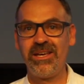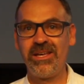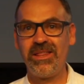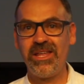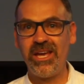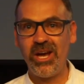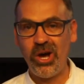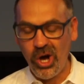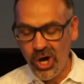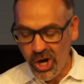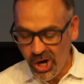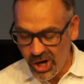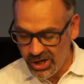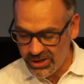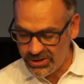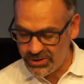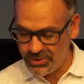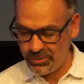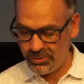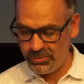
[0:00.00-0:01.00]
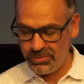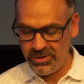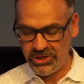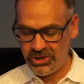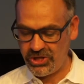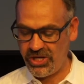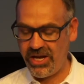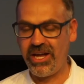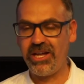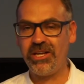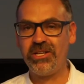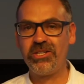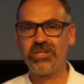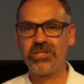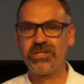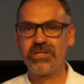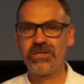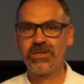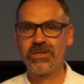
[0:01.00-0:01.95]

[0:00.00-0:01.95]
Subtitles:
their hearts would be changed.